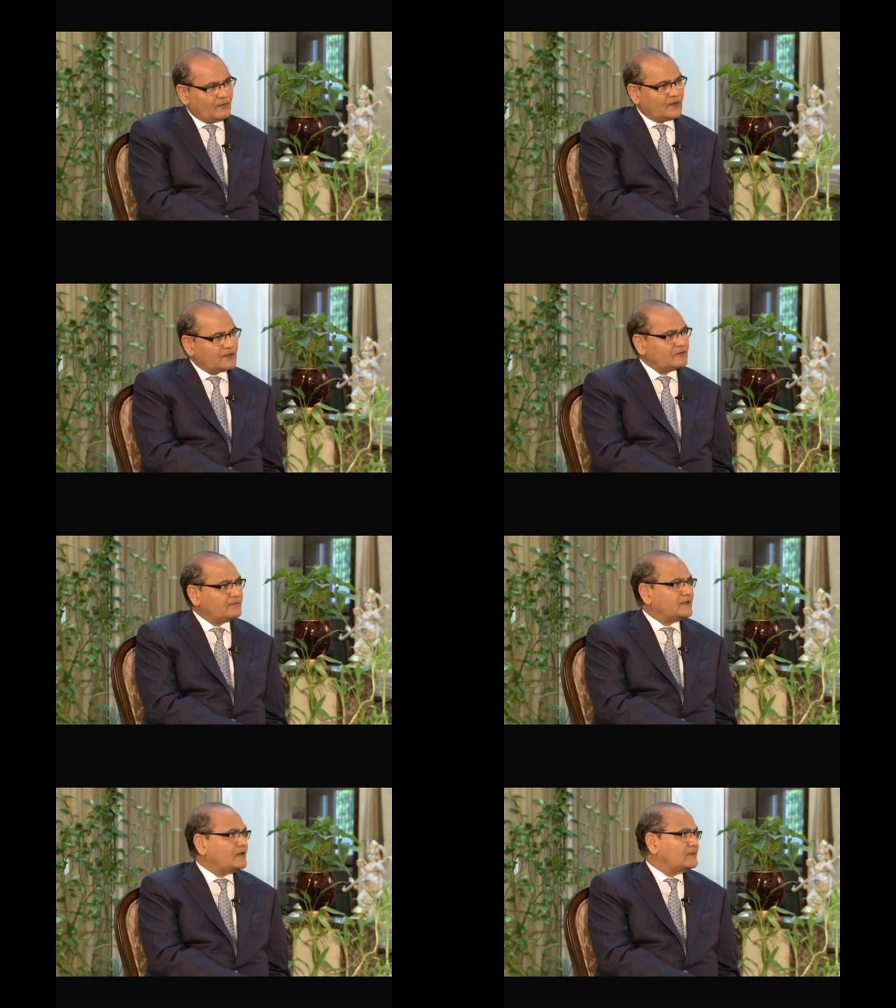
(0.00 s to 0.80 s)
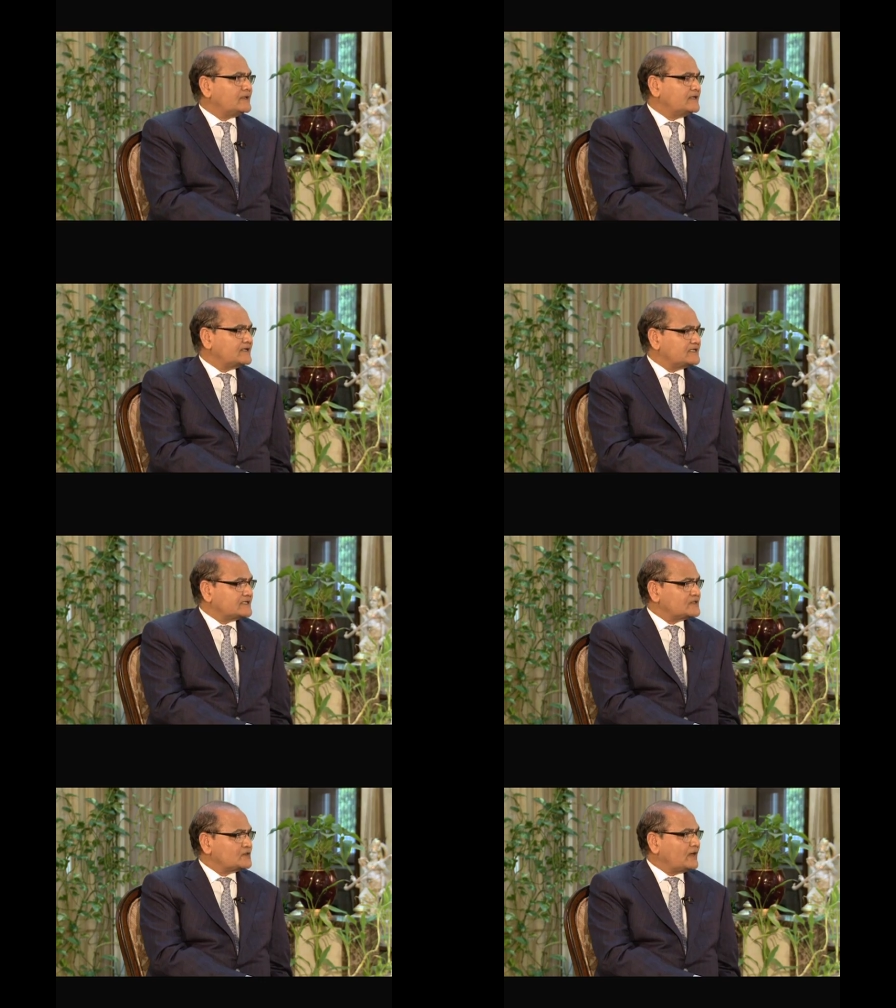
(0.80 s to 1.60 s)
one of the predominant
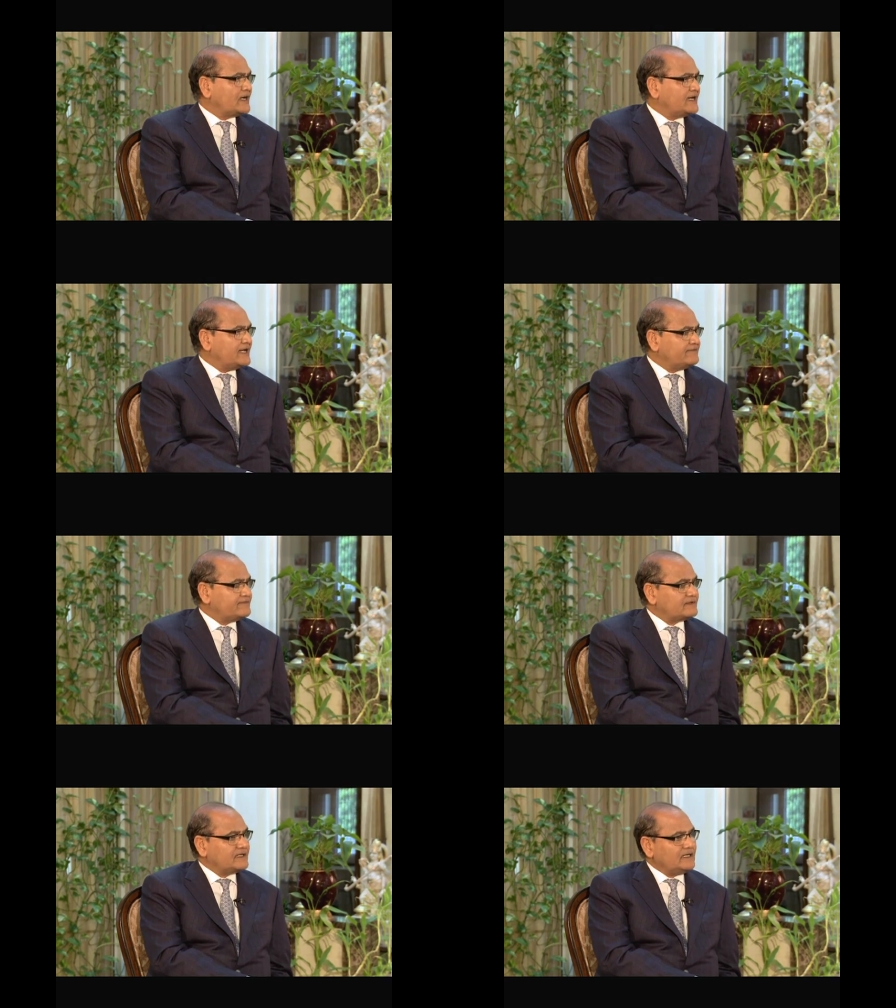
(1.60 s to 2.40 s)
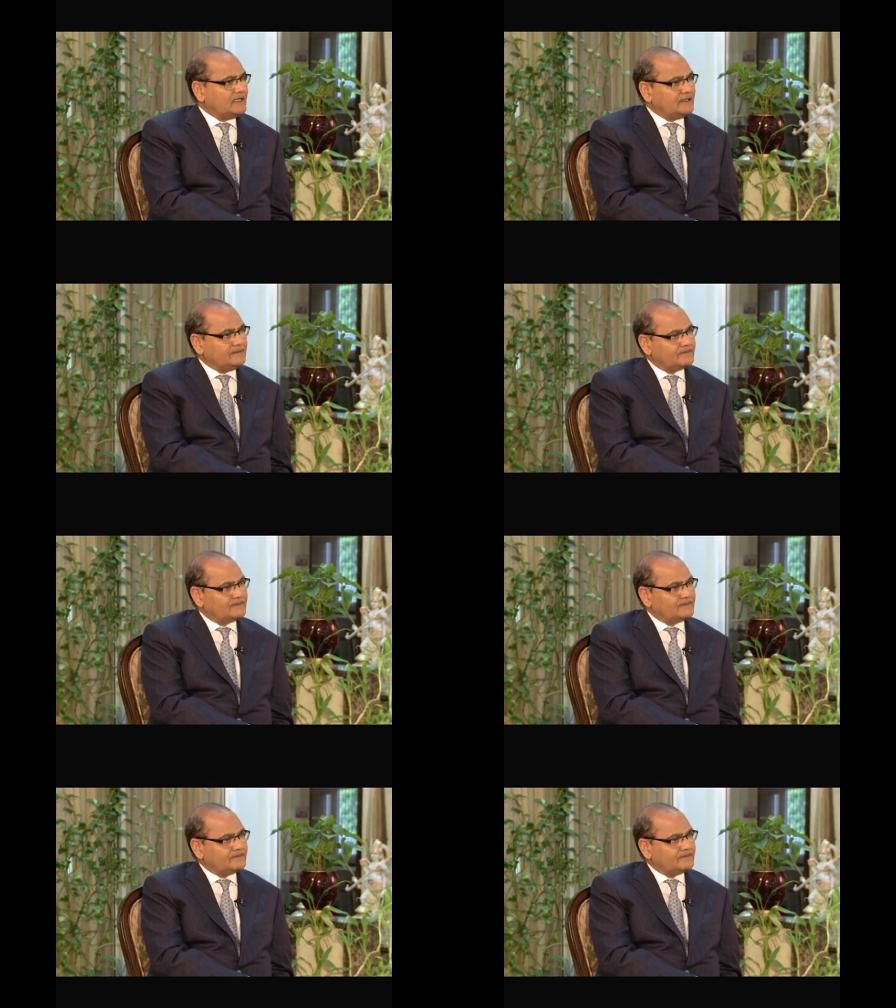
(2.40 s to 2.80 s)
reasons why I left uh,